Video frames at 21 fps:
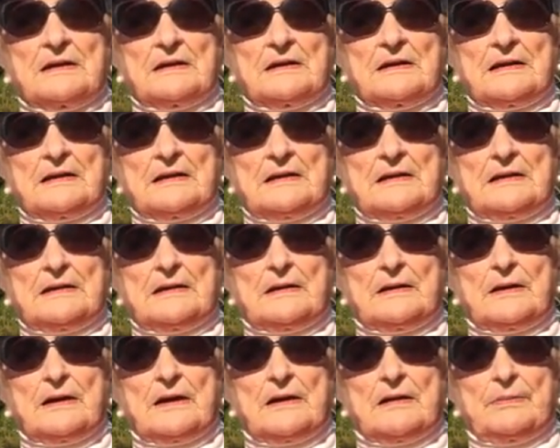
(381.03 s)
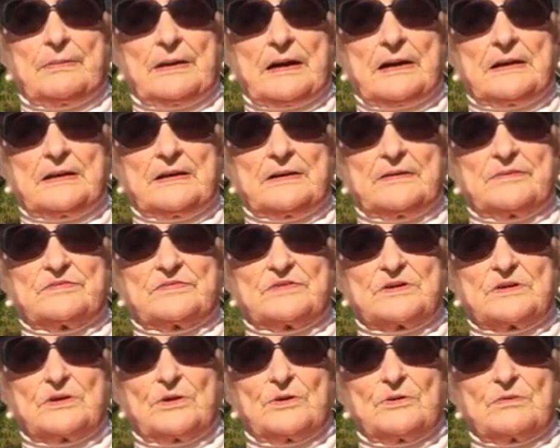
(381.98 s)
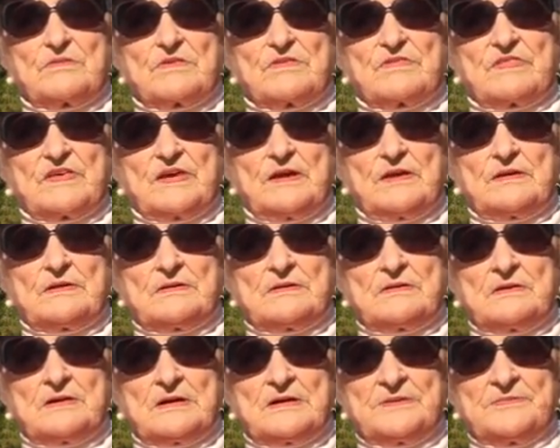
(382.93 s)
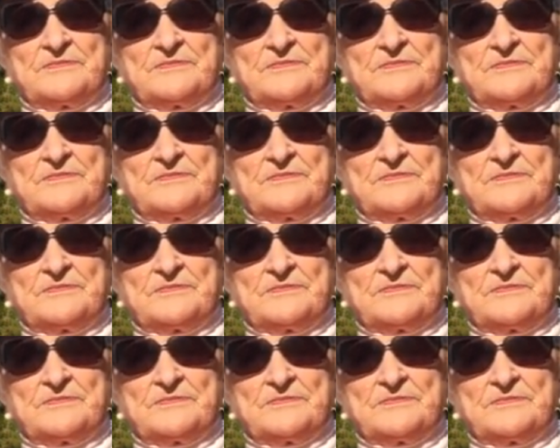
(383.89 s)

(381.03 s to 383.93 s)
Uh, I love to go to the theater.